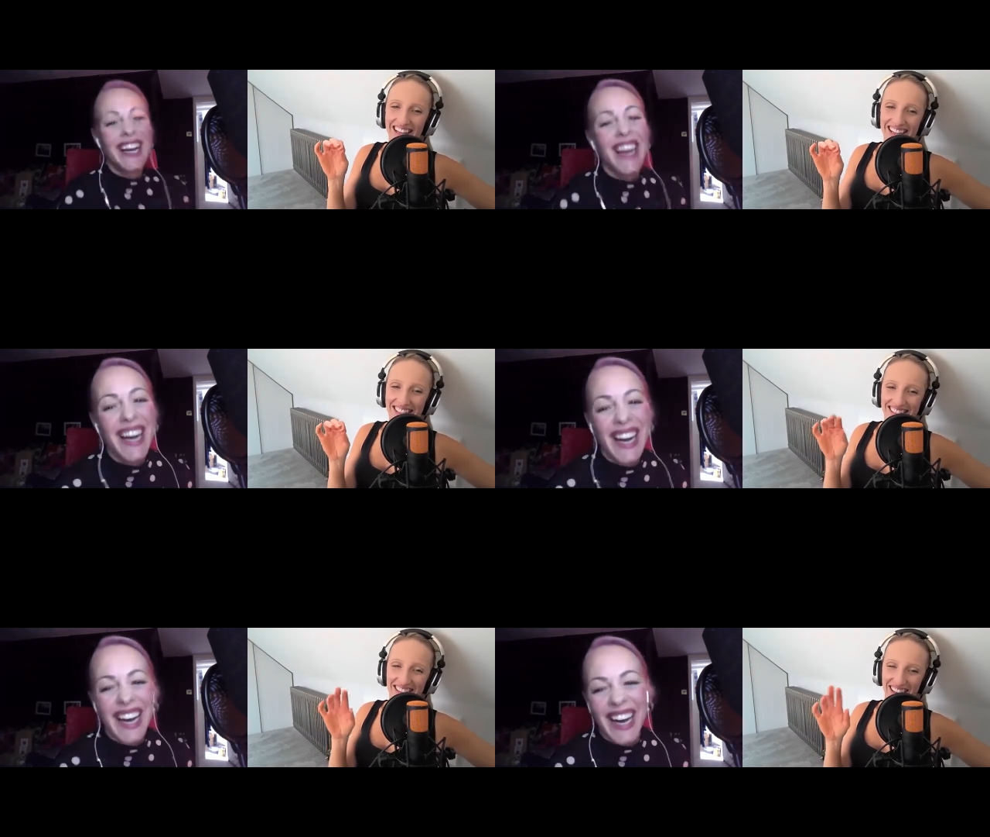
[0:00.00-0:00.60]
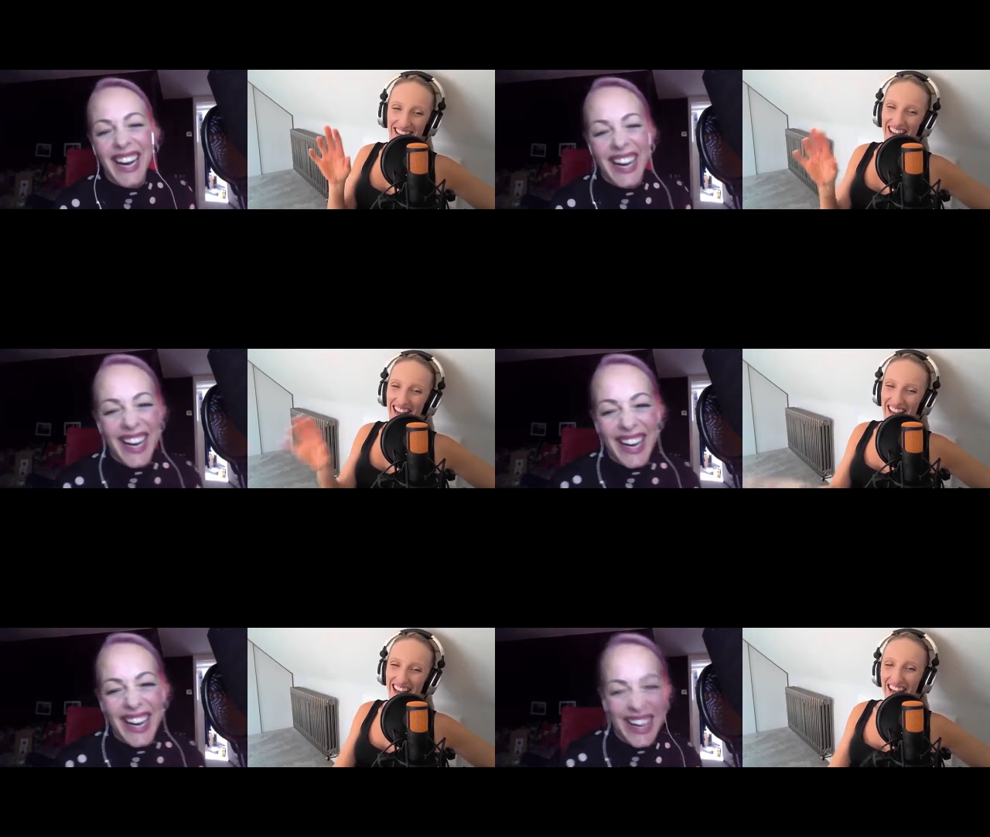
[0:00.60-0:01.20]
Speaker 1: I'm
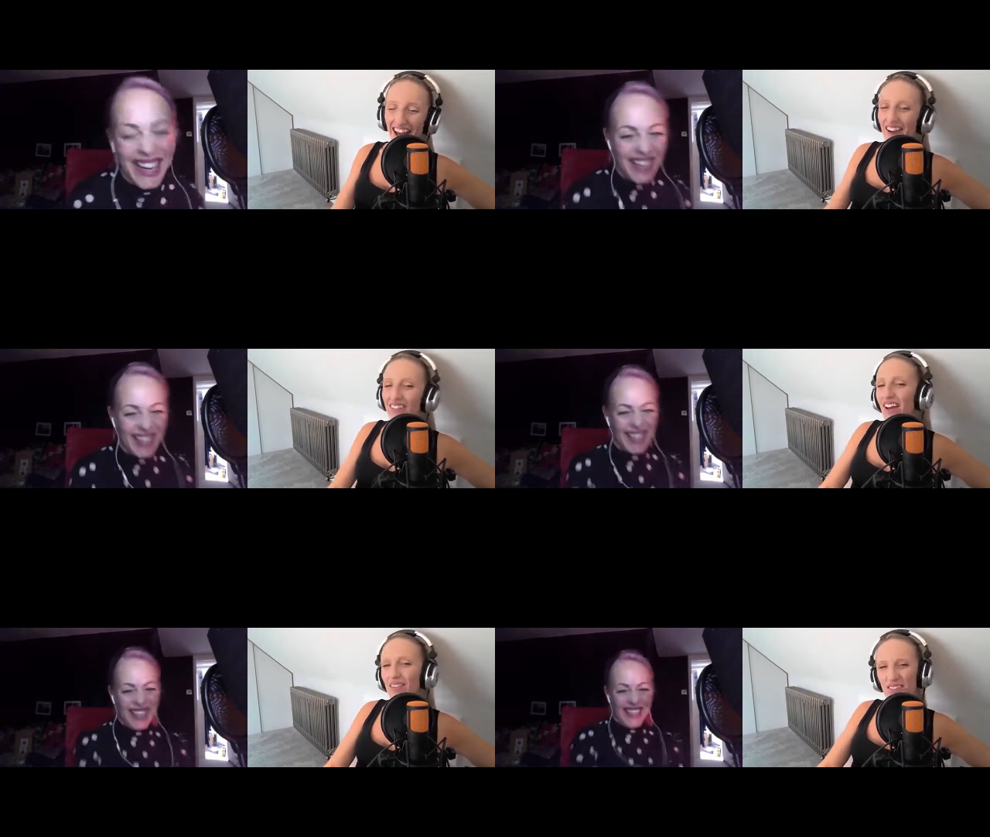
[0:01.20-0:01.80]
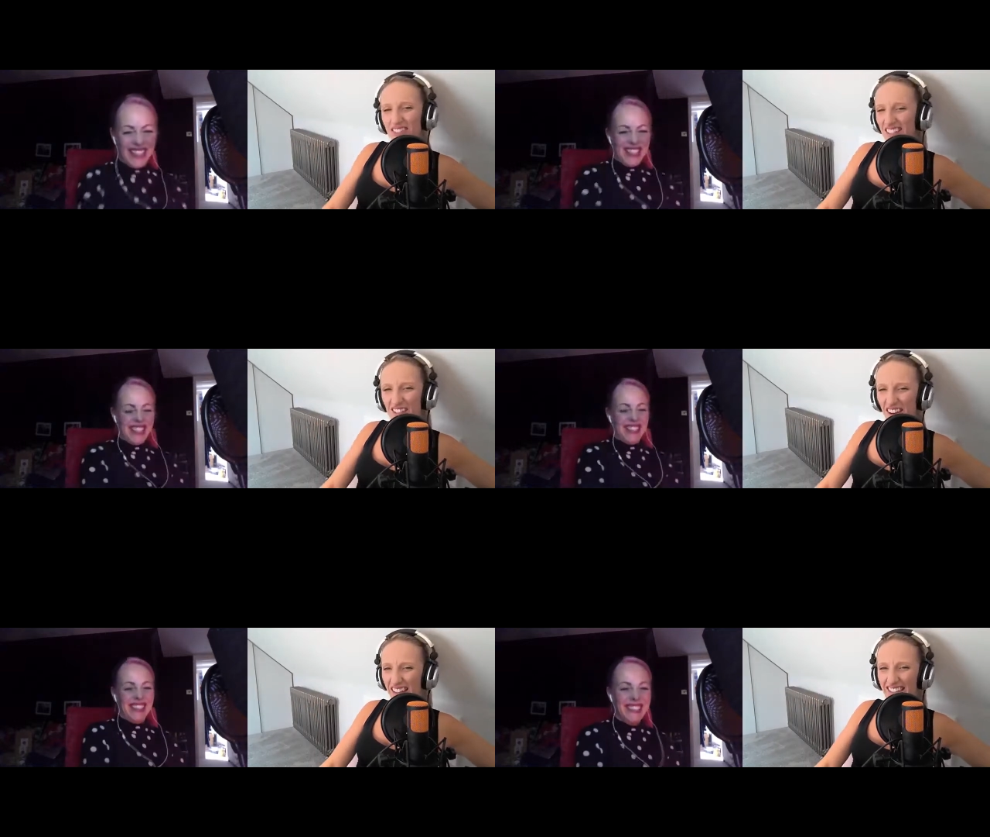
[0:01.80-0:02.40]
like, what's
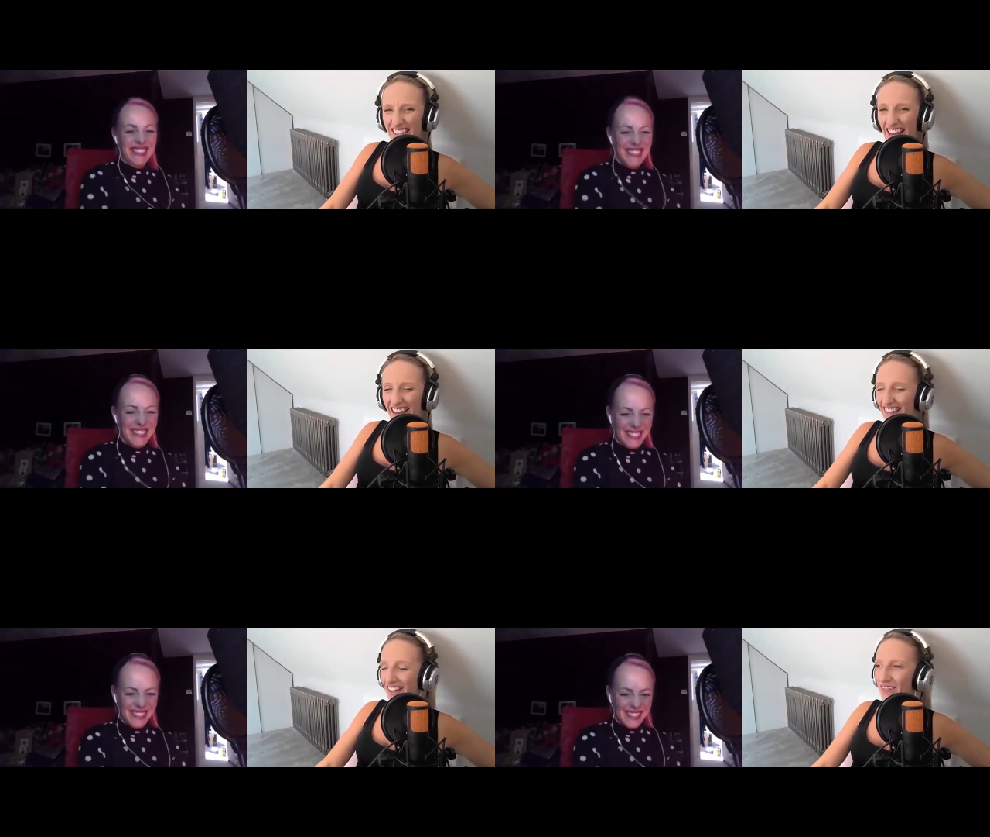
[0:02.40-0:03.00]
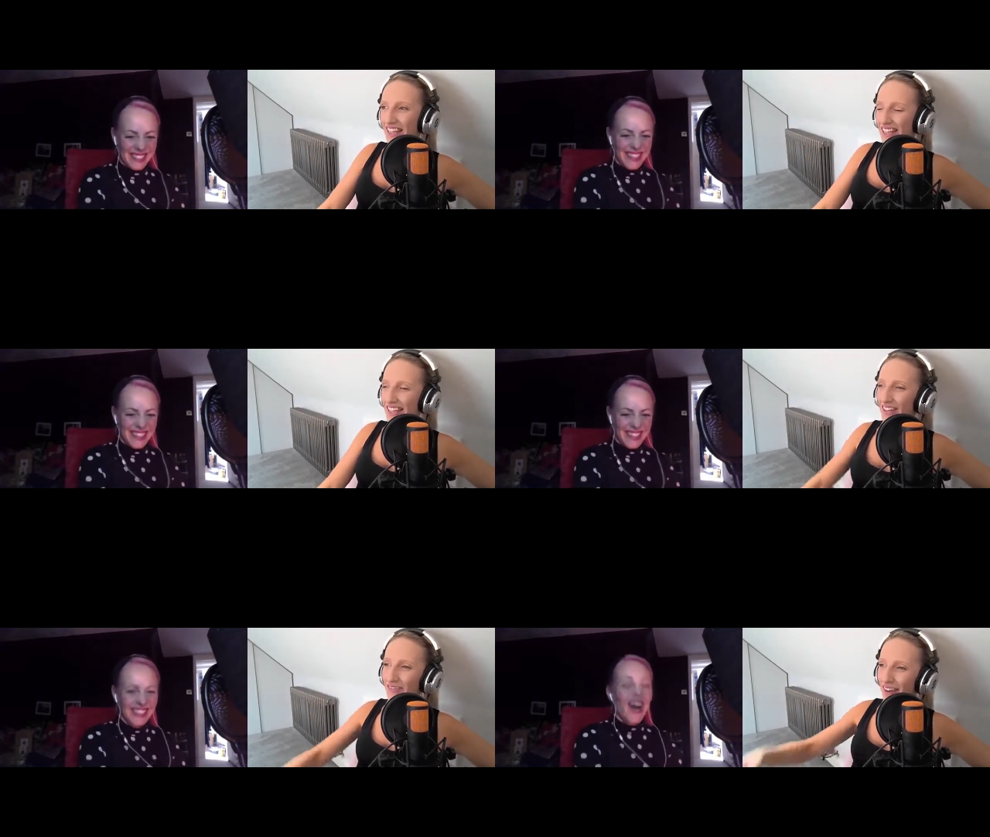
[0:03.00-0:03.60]
a gratin? I'm
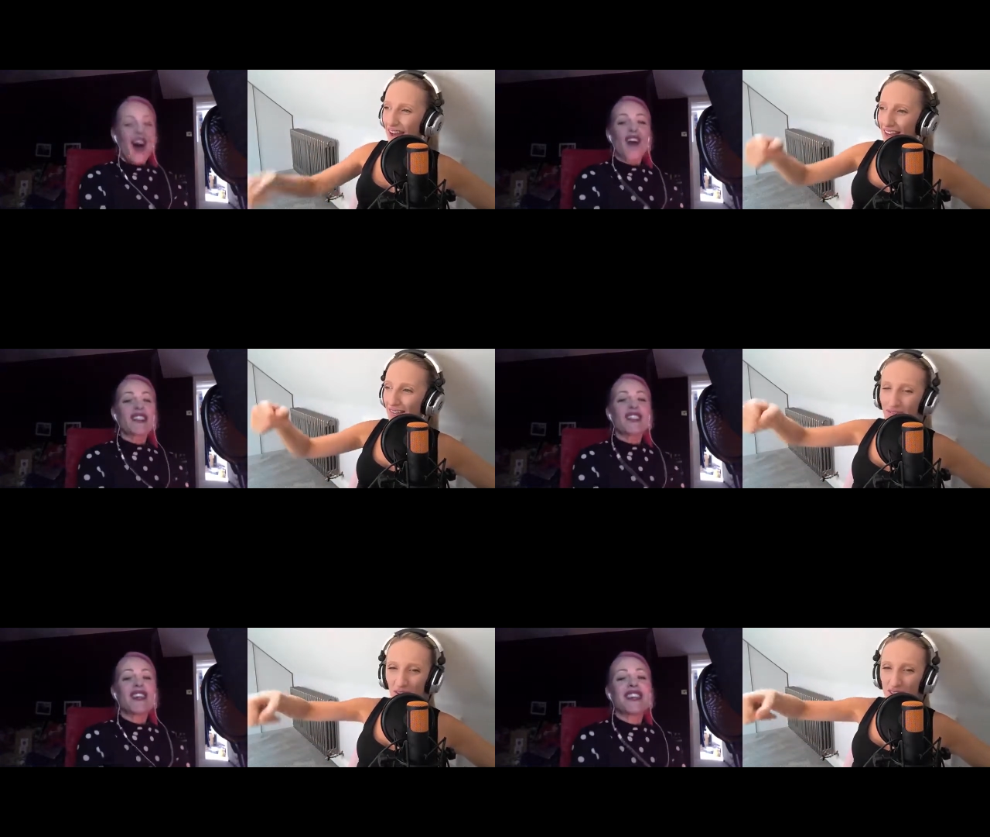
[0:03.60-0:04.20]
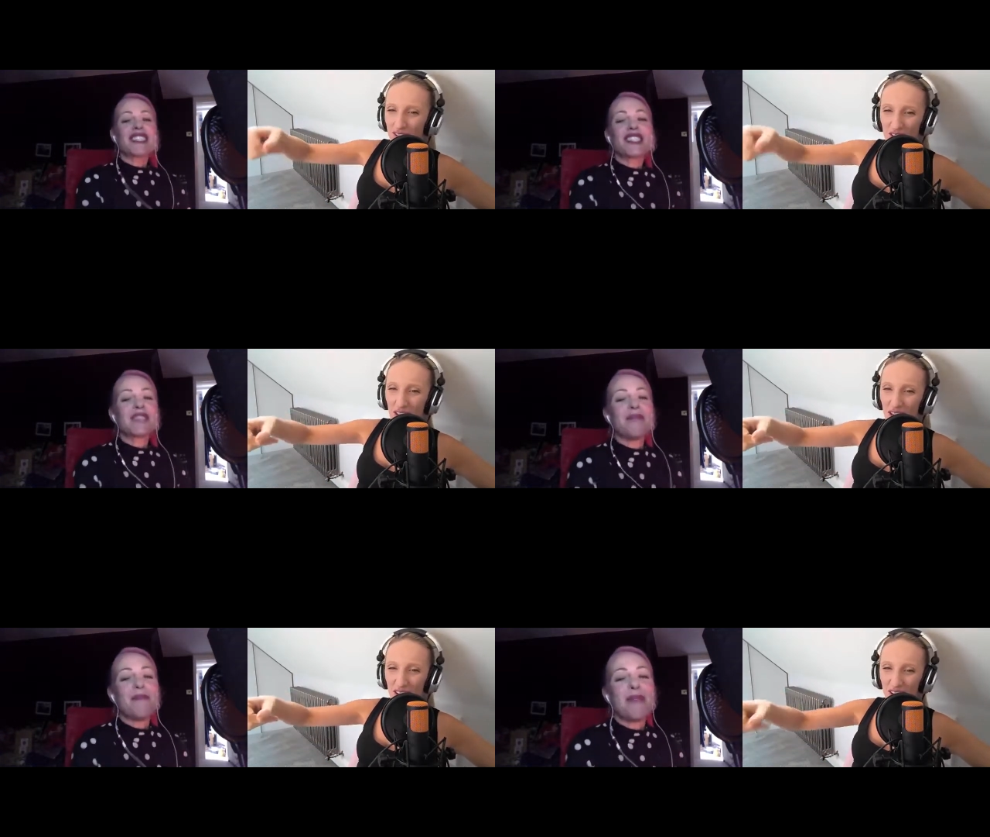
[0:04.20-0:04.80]
thinking of oh, like. Oh, sorry, fondue. it's just
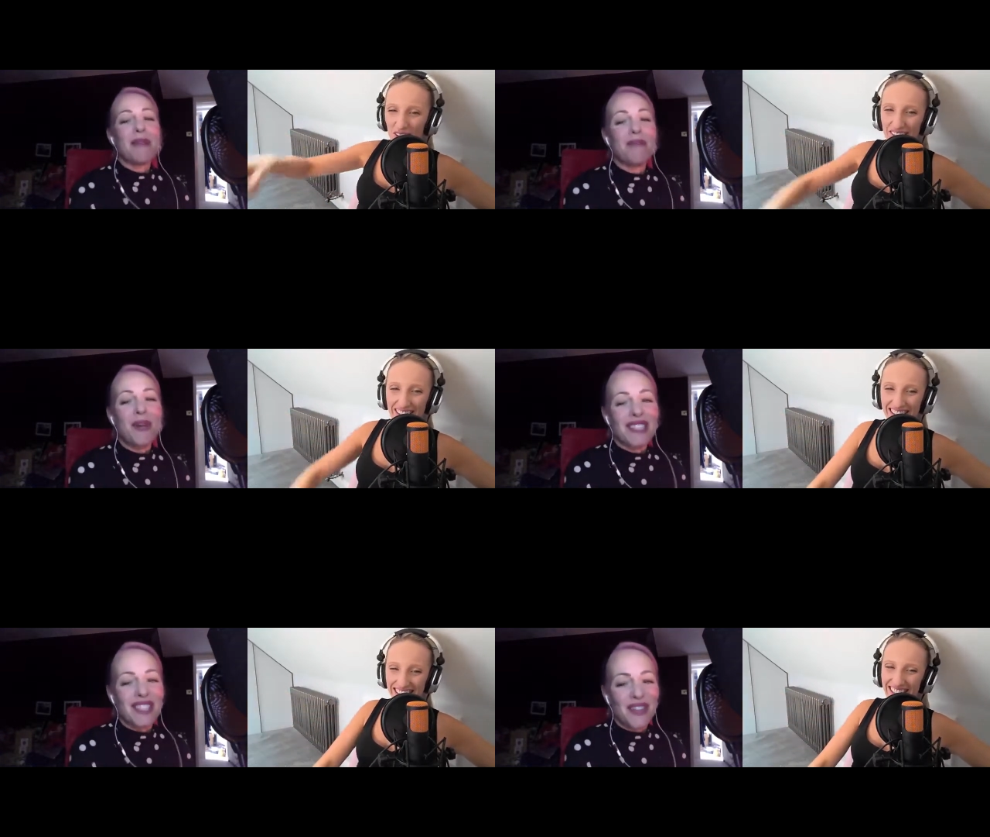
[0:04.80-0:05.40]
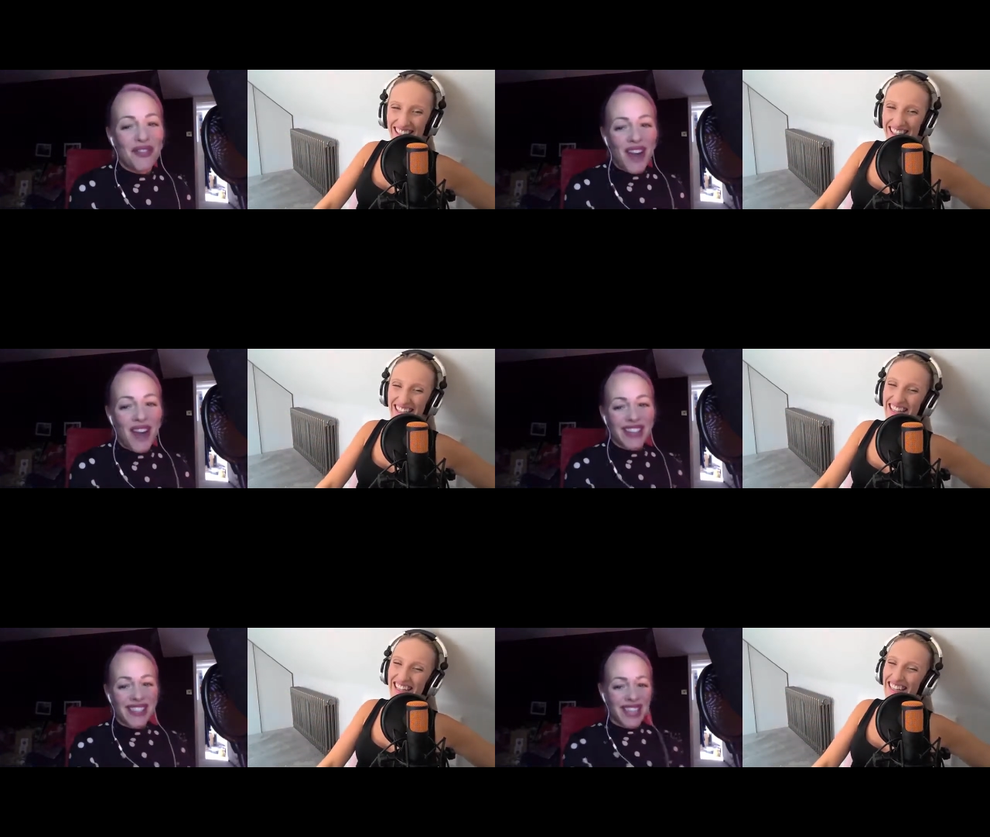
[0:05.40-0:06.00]
me being poncy
Speaker 2: and
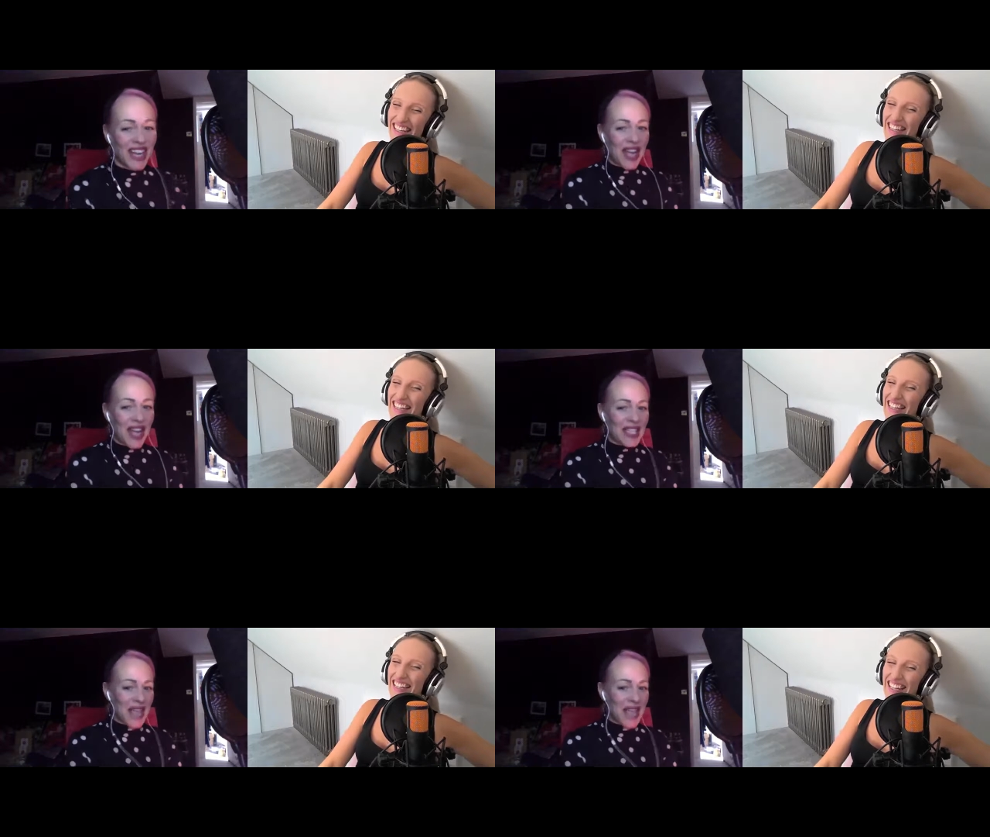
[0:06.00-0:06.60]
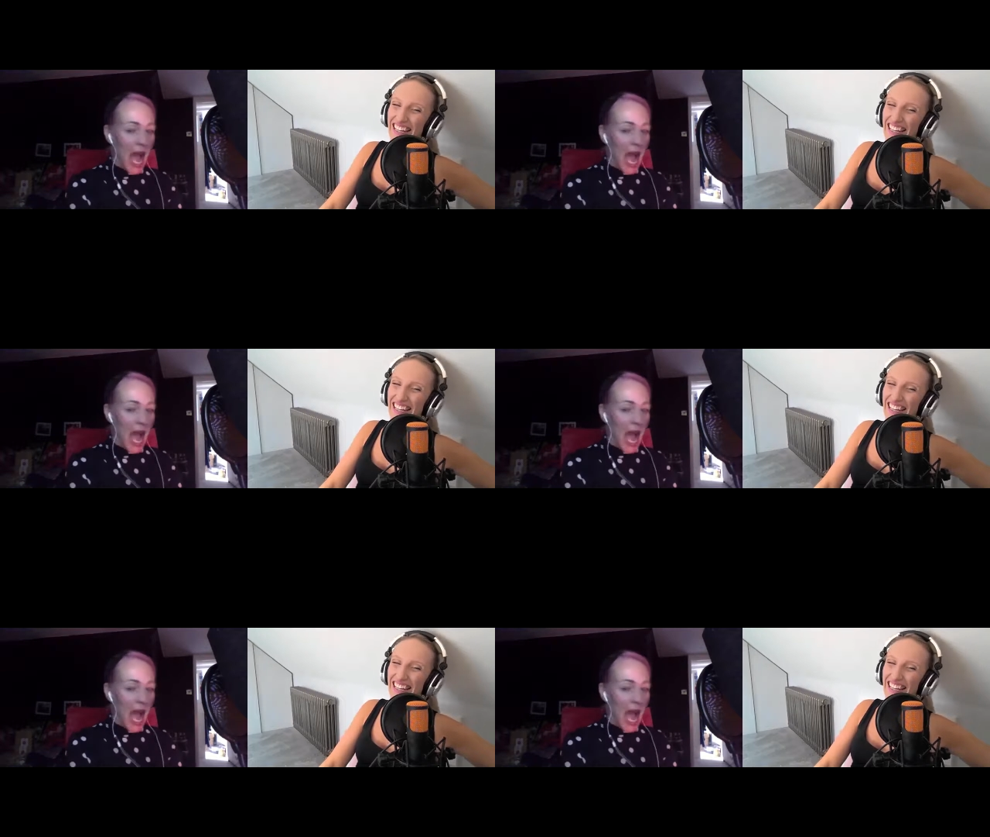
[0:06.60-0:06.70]
French. Gratin.